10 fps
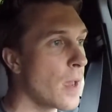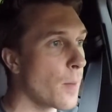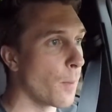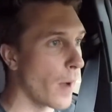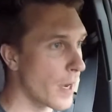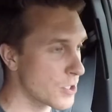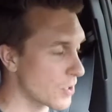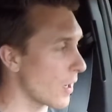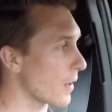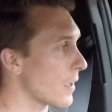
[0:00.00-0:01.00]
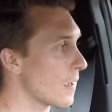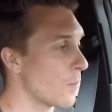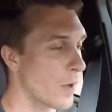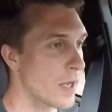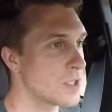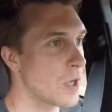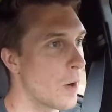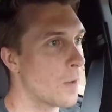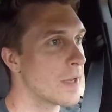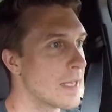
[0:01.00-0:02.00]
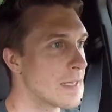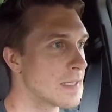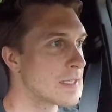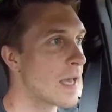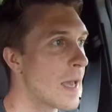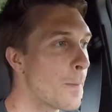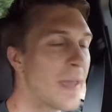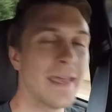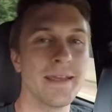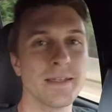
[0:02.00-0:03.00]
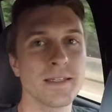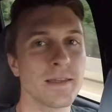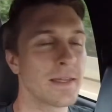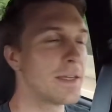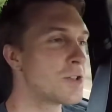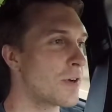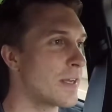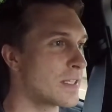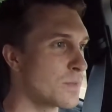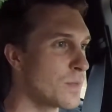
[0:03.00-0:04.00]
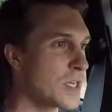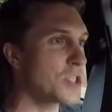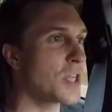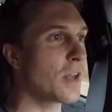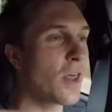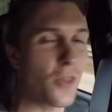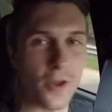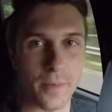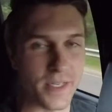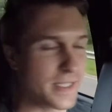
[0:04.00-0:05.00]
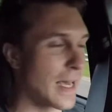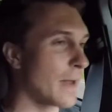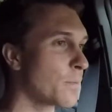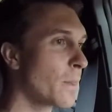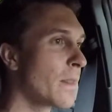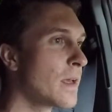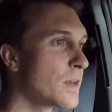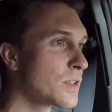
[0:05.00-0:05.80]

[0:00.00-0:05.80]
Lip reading: my truck when I towed is pinned the transmission thermostat.